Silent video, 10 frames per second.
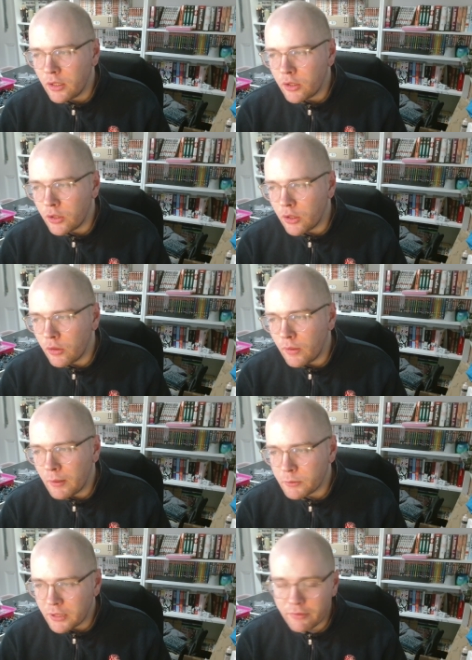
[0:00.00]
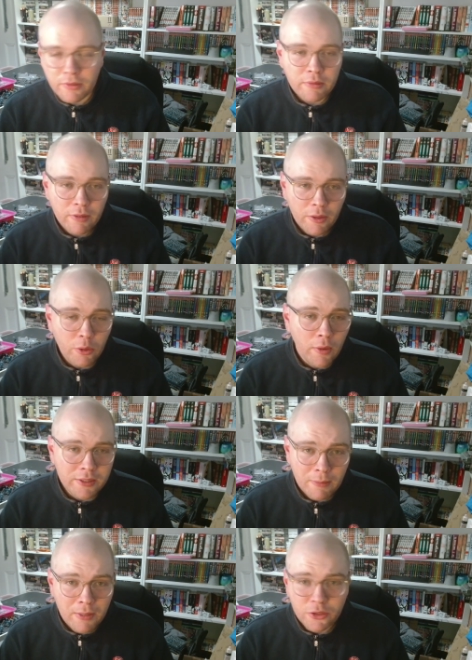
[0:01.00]
You know, it was definitely very cool, as
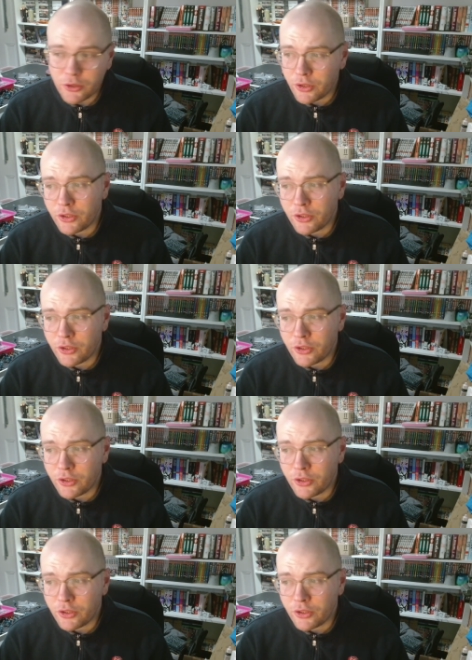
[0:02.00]
I mentioned,